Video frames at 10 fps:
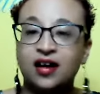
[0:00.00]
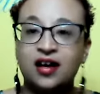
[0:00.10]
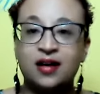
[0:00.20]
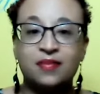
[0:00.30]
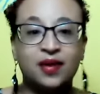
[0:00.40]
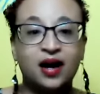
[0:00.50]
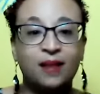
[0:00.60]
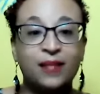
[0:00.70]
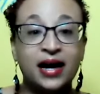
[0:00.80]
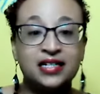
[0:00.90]
um,
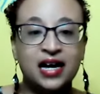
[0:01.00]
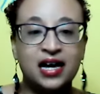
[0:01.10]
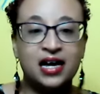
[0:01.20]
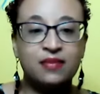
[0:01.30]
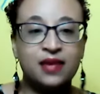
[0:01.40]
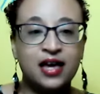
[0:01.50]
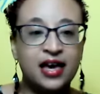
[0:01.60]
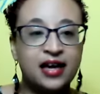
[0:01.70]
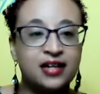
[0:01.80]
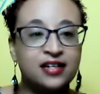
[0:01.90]
my time
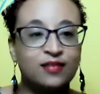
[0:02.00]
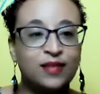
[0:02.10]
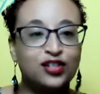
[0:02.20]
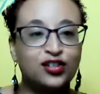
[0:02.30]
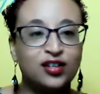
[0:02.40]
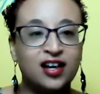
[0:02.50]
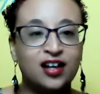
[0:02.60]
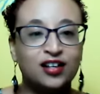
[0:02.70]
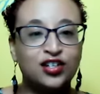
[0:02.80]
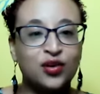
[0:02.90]
and make sure
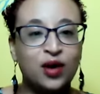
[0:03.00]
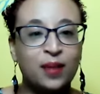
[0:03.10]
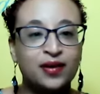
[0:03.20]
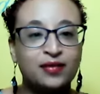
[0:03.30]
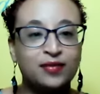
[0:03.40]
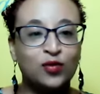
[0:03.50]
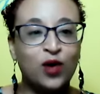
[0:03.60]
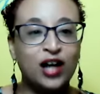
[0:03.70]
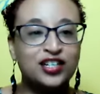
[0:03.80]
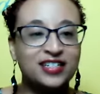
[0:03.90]
y'all show up and
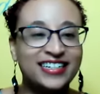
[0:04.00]
watch it.